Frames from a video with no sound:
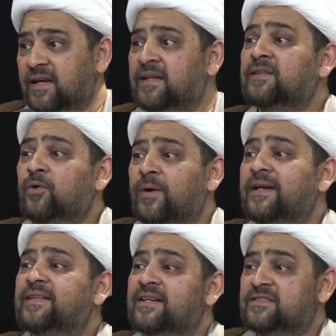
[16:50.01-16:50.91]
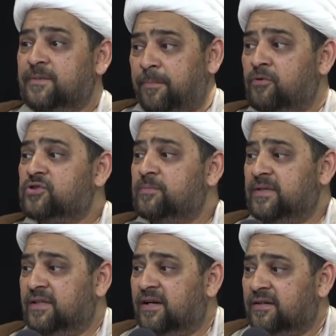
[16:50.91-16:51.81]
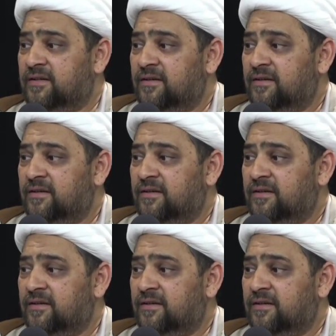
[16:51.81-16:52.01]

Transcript: in the way that it's supposed to be done.